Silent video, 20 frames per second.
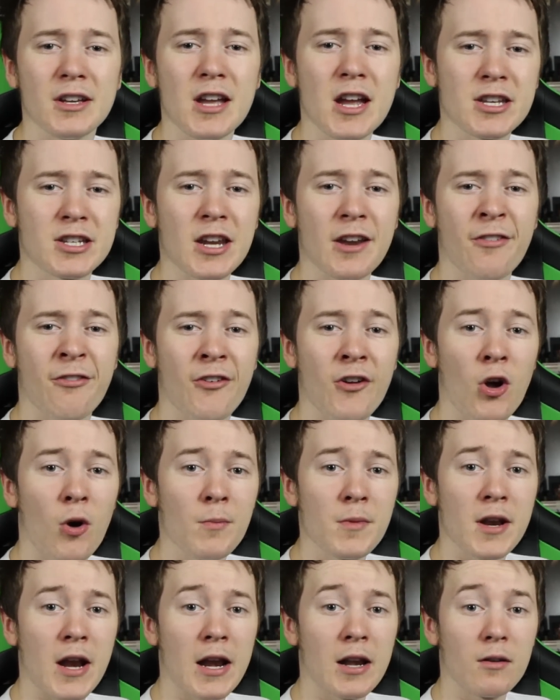It's a
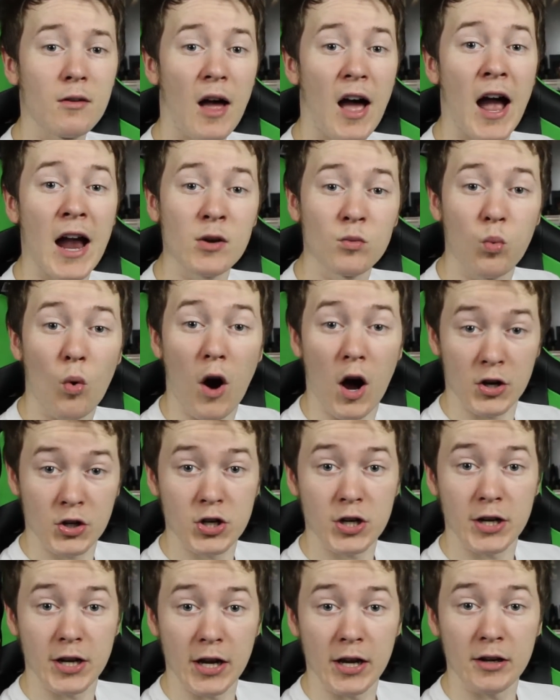film that I'd
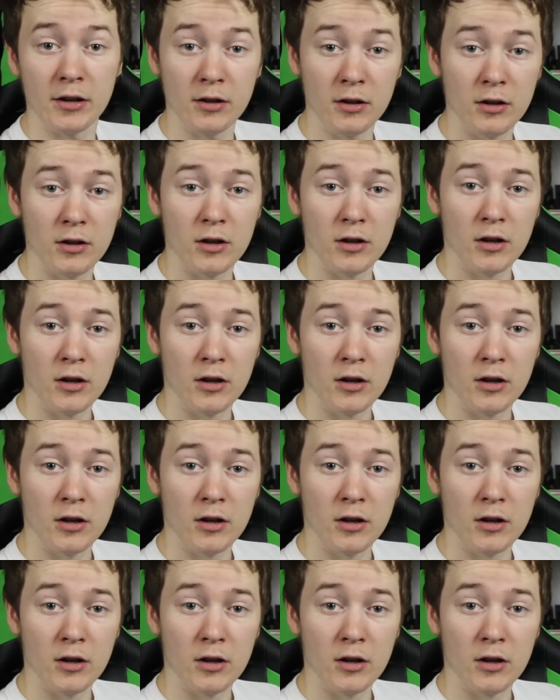watch again.